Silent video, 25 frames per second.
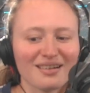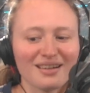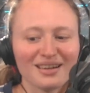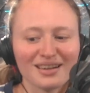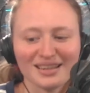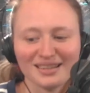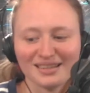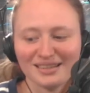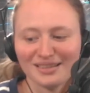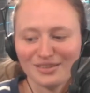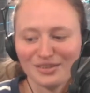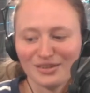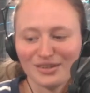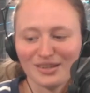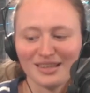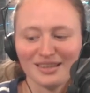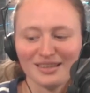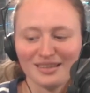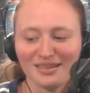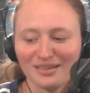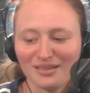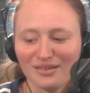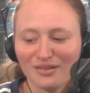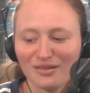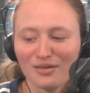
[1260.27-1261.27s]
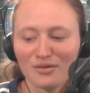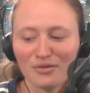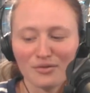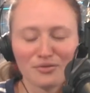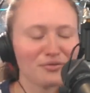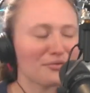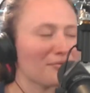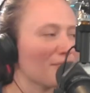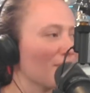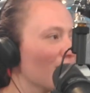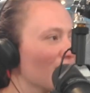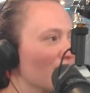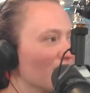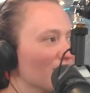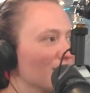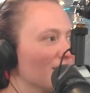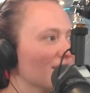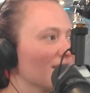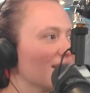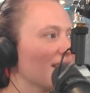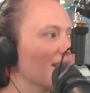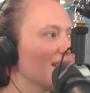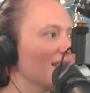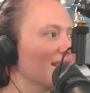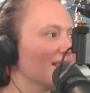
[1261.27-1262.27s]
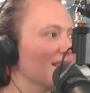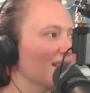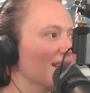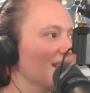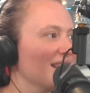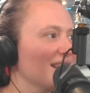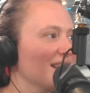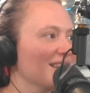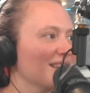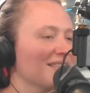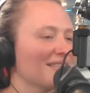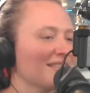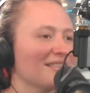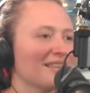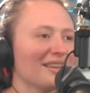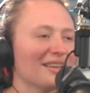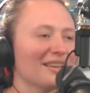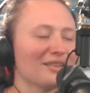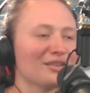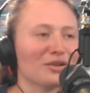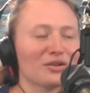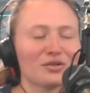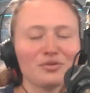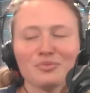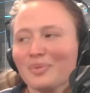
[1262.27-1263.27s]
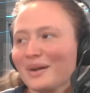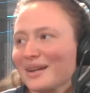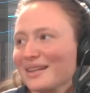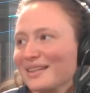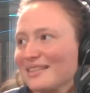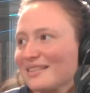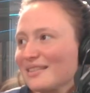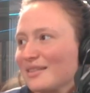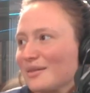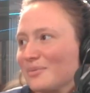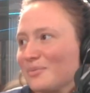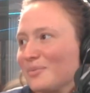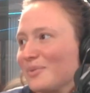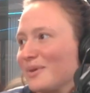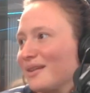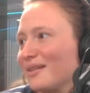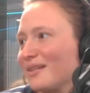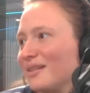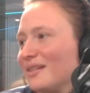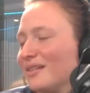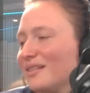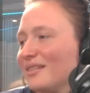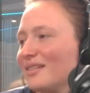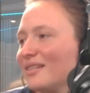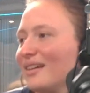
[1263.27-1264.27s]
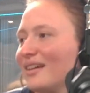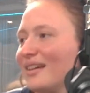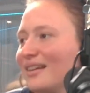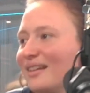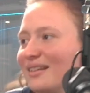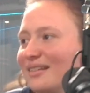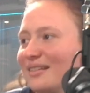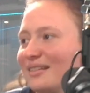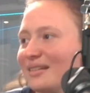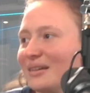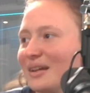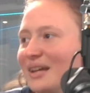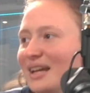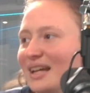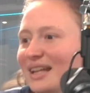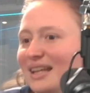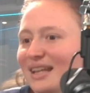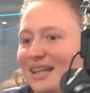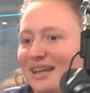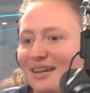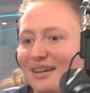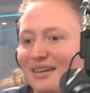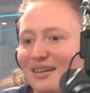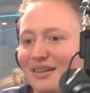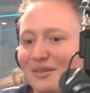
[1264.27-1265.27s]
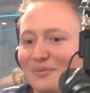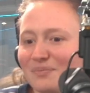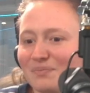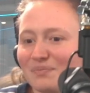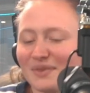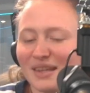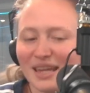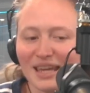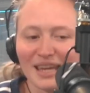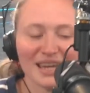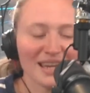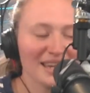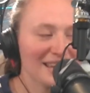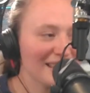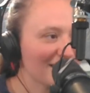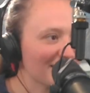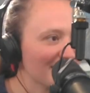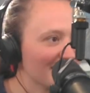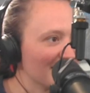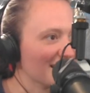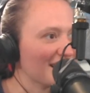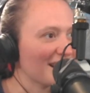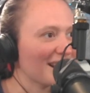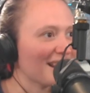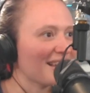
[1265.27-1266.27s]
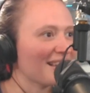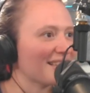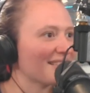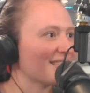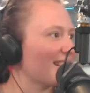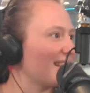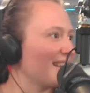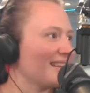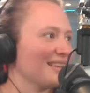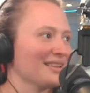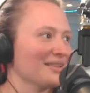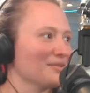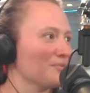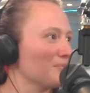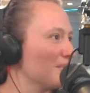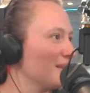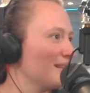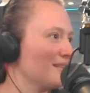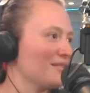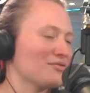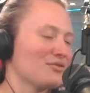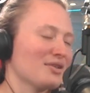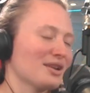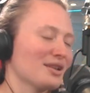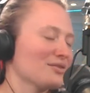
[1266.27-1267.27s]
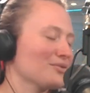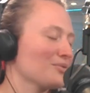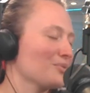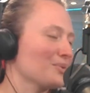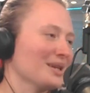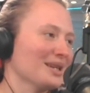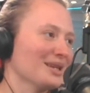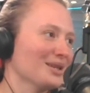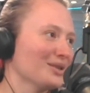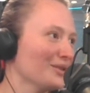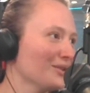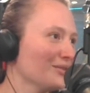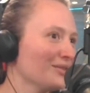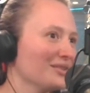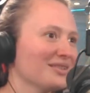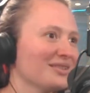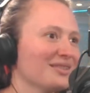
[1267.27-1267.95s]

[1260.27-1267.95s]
in our phone, and they don't participate, and they eat in class. And in France, we don't.